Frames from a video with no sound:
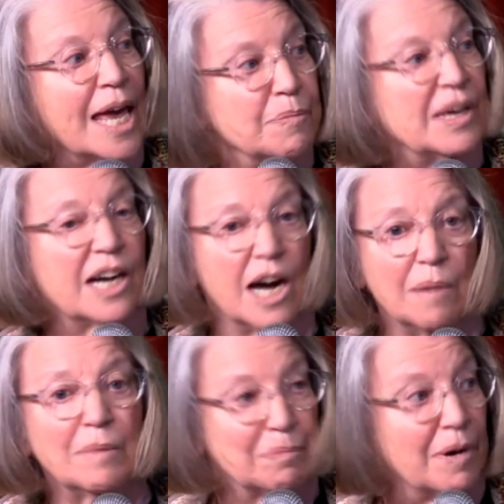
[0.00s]
can
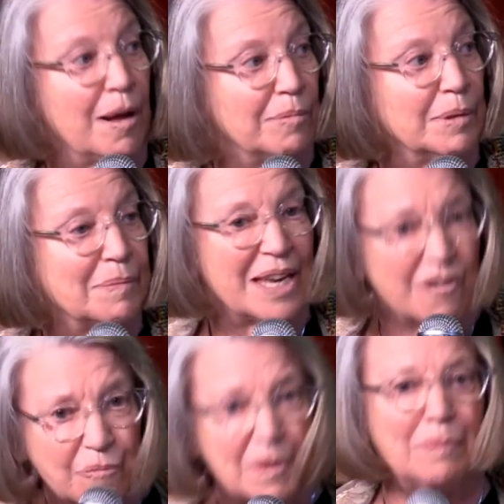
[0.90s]
become a problem
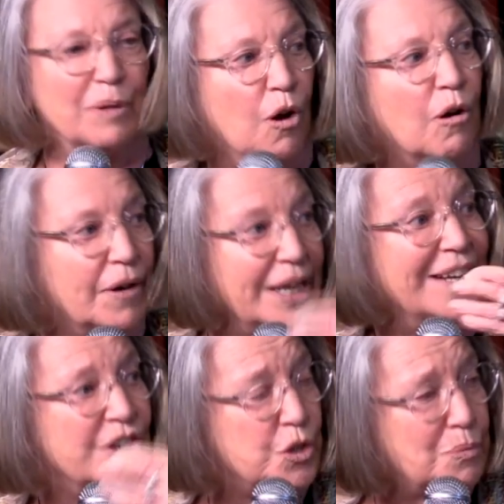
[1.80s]
if people already
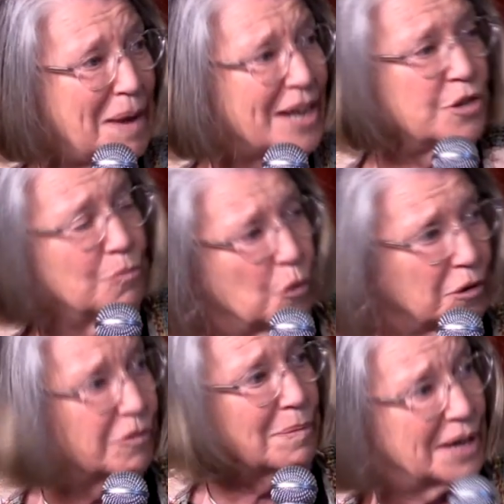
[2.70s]
expect
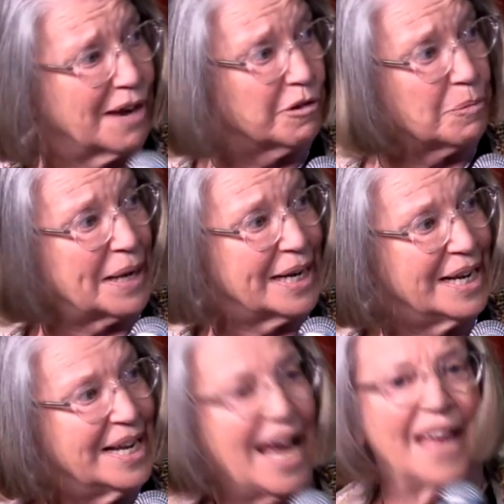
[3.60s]
more from government
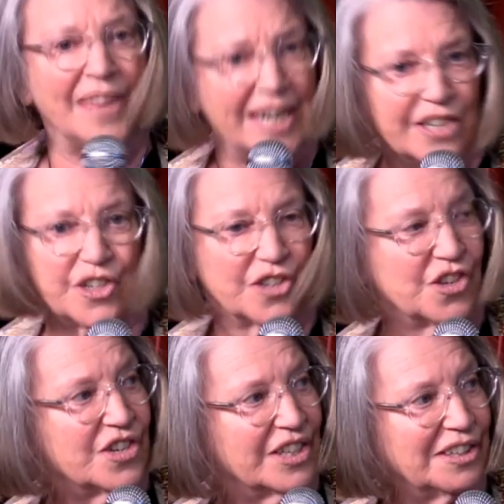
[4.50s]
and then it
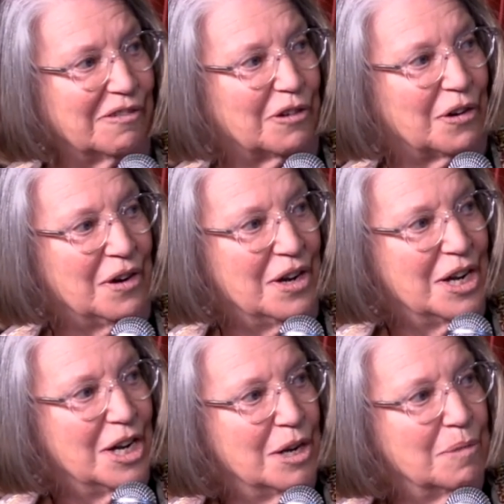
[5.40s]
doesn't deliver.
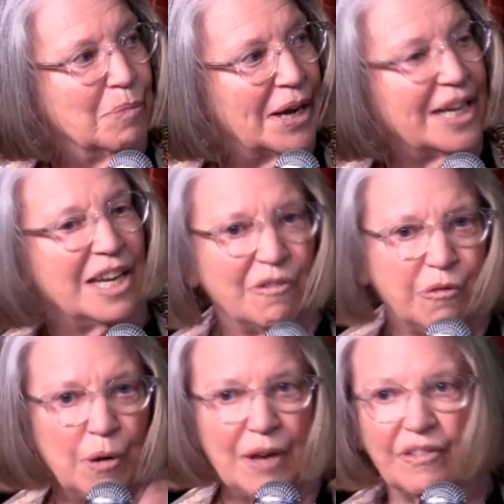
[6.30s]
But
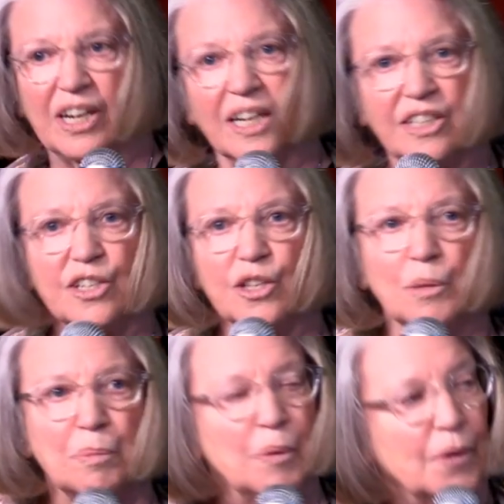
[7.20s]
if we've gotten to
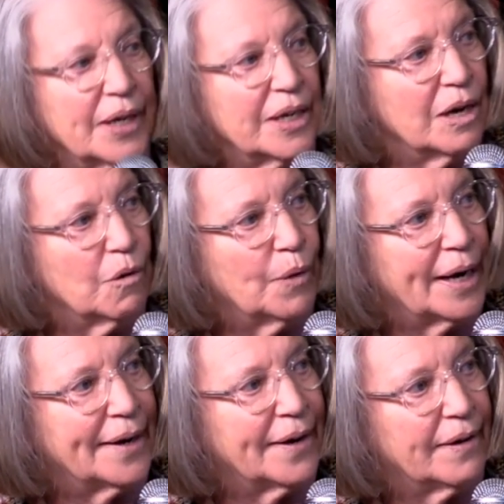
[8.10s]
the point
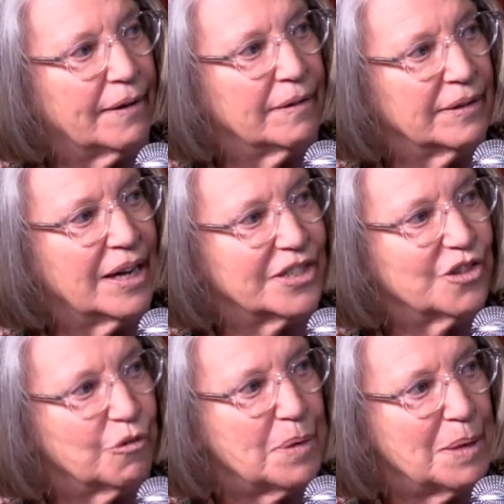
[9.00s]
where
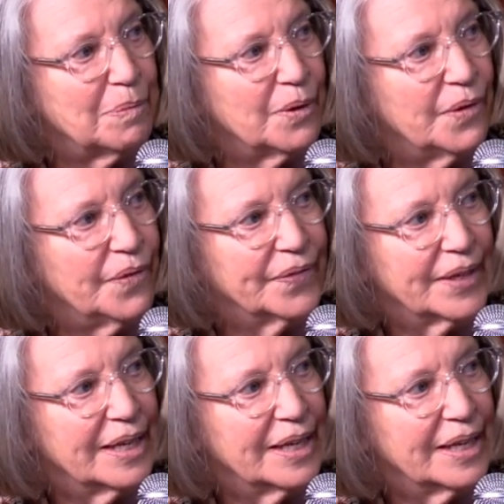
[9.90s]
lots of people